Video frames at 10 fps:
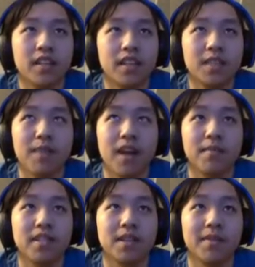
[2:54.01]
There's bound to
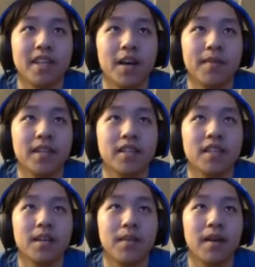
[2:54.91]
be somebody coming.
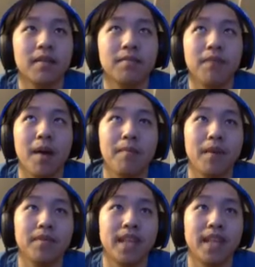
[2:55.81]
Come on. Hop up.